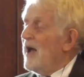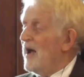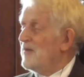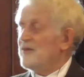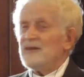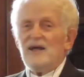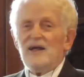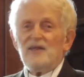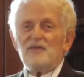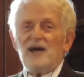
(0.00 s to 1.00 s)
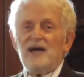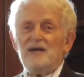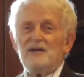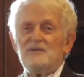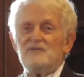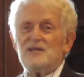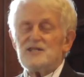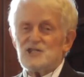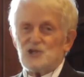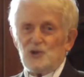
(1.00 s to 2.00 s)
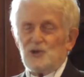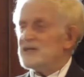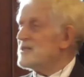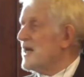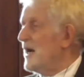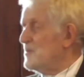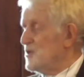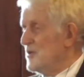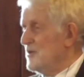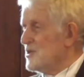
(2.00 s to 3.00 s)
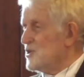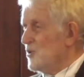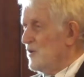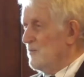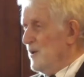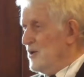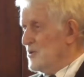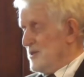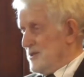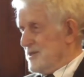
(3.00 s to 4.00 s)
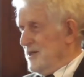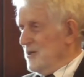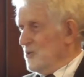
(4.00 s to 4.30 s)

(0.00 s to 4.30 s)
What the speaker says: and their story is captured in the story of Moses.